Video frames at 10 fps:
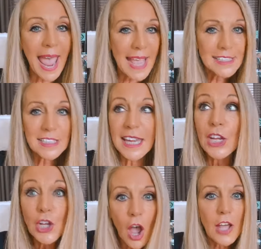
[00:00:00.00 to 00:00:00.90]

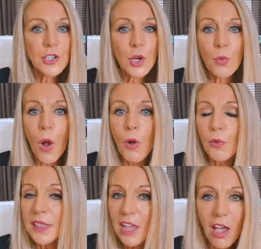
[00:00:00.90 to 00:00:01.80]
asking God to
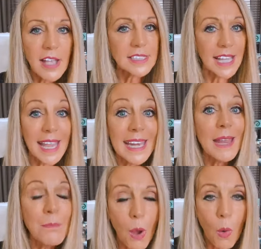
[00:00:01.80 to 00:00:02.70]
walk with us
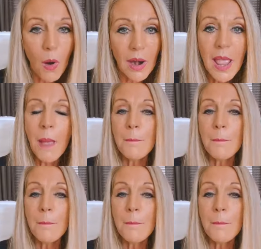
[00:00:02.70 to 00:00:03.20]
anymore,